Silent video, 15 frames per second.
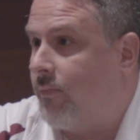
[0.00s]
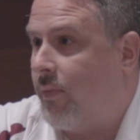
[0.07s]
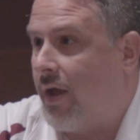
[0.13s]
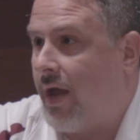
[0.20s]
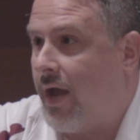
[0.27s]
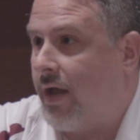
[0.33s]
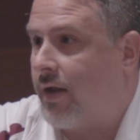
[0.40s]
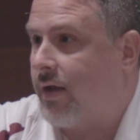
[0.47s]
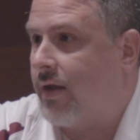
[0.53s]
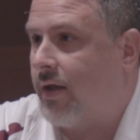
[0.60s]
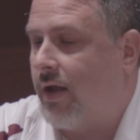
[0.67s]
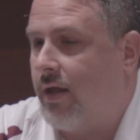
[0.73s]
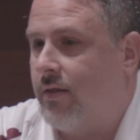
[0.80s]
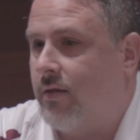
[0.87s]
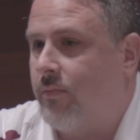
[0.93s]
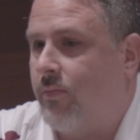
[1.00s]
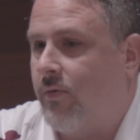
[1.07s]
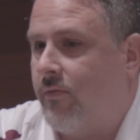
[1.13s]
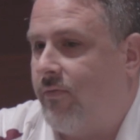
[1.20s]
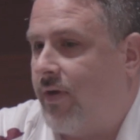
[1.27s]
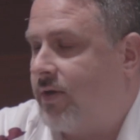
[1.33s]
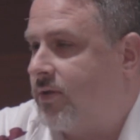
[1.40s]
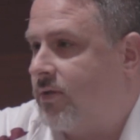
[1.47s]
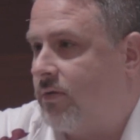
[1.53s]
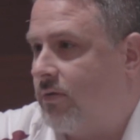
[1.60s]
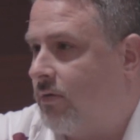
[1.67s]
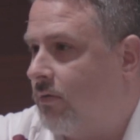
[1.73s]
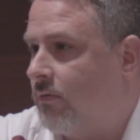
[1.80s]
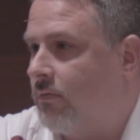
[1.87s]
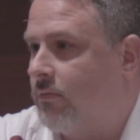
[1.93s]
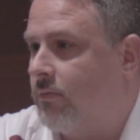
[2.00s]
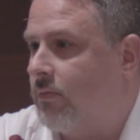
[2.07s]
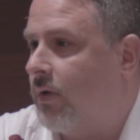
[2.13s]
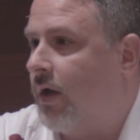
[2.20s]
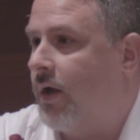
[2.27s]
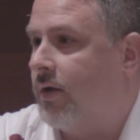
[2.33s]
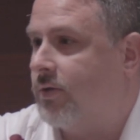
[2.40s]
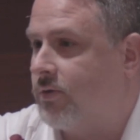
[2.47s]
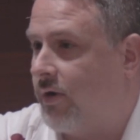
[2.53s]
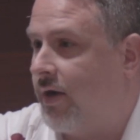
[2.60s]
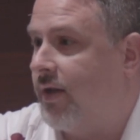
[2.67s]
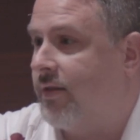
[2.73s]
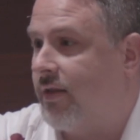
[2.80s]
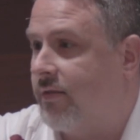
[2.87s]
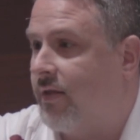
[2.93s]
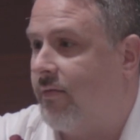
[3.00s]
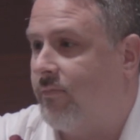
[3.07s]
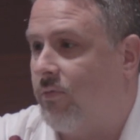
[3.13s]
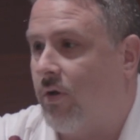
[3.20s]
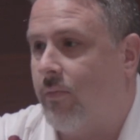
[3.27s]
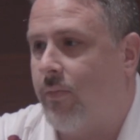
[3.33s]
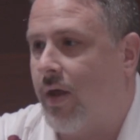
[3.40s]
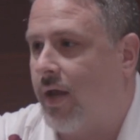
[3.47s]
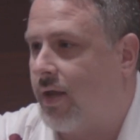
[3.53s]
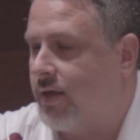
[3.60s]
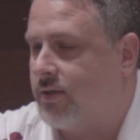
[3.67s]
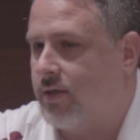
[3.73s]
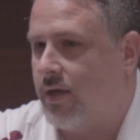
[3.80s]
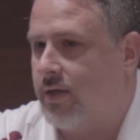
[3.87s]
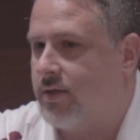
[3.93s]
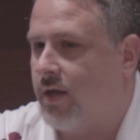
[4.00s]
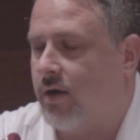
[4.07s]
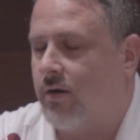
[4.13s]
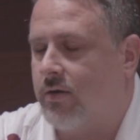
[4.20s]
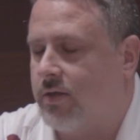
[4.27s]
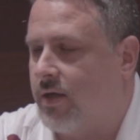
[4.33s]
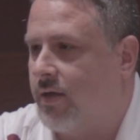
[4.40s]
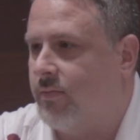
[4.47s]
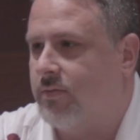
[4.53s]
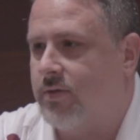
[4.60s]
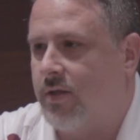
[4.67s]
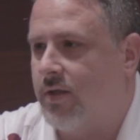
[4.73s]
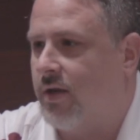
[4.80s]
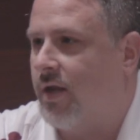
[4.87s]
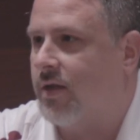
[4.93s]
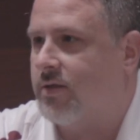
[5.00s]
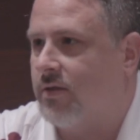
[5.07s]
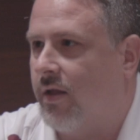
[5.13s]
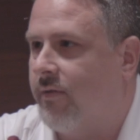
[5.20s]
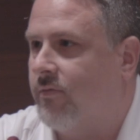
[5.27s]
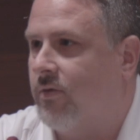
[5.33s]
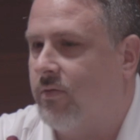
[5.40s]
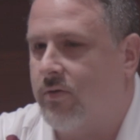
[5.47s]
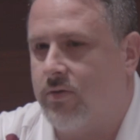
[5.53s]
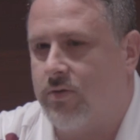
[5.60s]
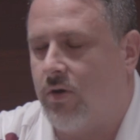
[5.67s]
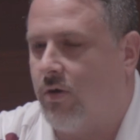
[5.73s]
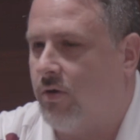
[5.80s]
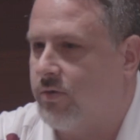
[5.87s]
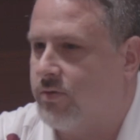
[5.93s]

back and the professional training that they've brought back is going to take our team to the next level. There's all